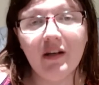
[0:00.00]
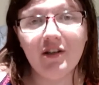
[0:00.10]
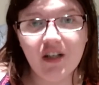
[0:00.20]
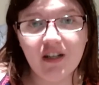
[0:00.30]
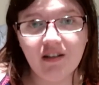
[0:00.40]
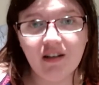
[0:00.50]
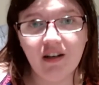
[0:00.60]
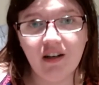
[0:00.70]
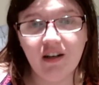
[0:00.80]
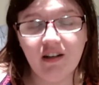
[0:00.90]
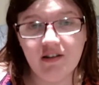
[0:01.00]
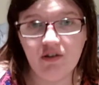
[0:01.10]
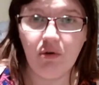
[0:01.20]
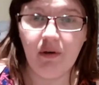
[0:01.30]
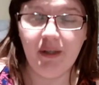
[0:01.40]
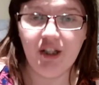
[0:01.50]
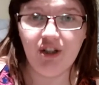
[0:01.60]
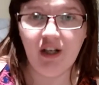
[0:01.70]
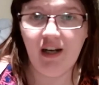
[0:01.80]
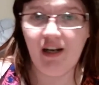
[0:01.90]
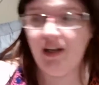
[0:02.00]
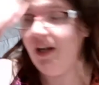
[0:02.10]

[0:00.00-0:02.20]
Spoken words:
Jessica the Story Witch had.